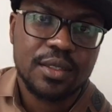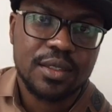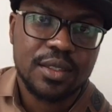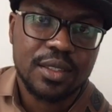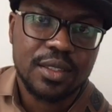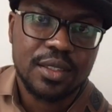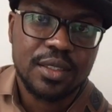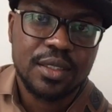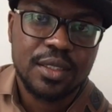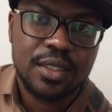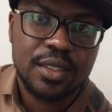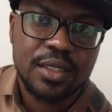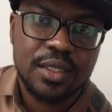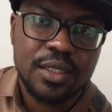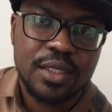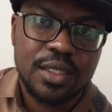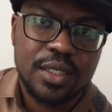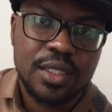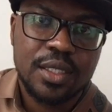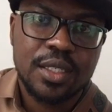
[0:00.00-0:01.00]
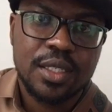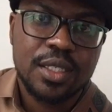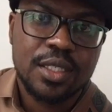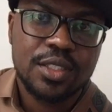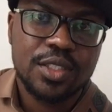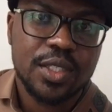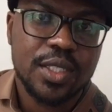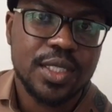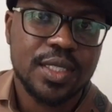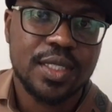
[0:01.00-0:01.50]
Okay,
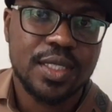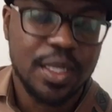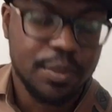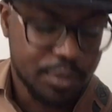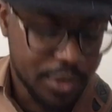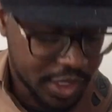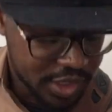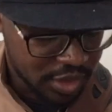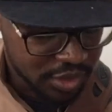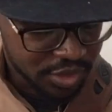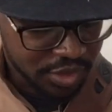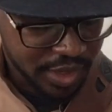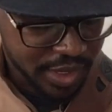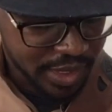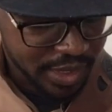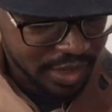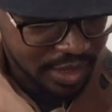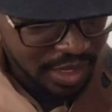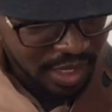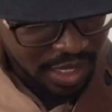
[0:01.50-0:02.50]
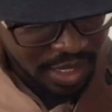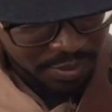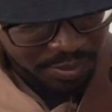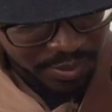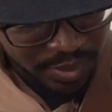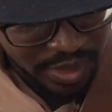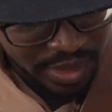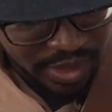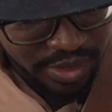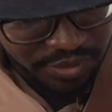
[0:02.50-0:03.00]
so this is a major triad.
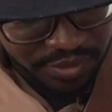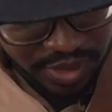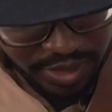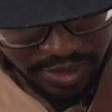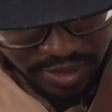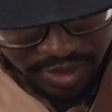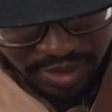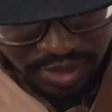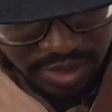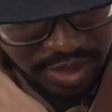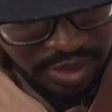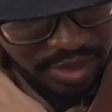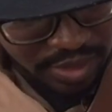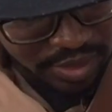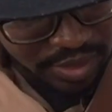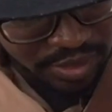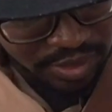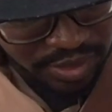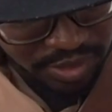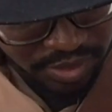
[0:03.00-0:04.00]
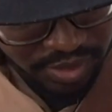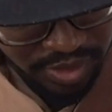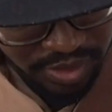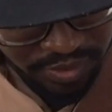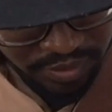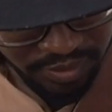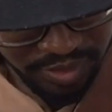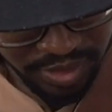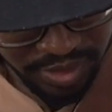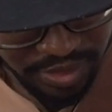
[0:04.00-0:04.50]
Up the register, it will
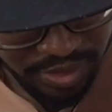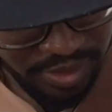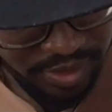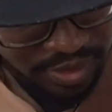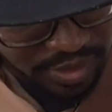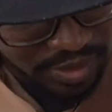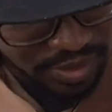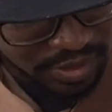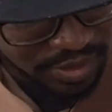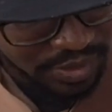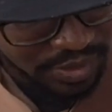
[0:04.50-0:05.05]
sound like.